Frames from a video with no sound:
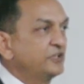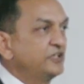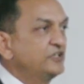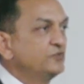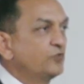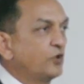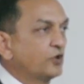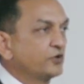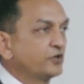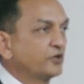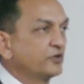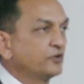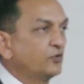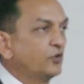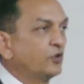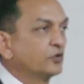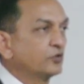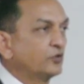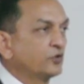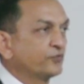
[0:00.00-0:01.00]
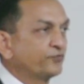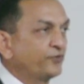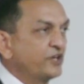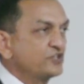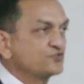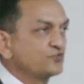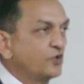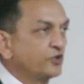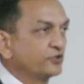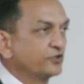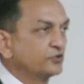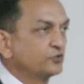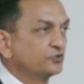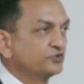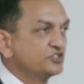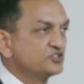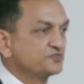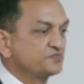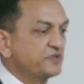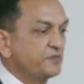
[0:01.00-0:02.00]
clean water or fresh water to
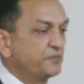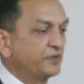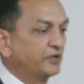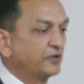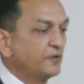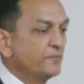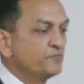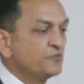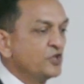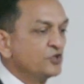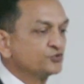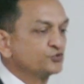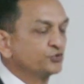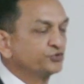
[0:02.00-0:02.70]
these people.